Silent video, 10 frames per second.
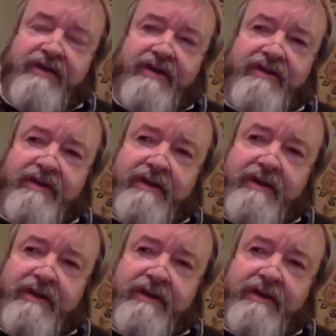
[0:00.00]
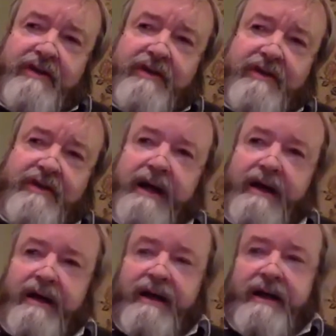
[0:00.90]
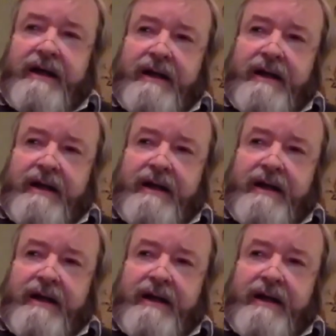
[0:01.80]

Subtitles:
sits at the back of the brain,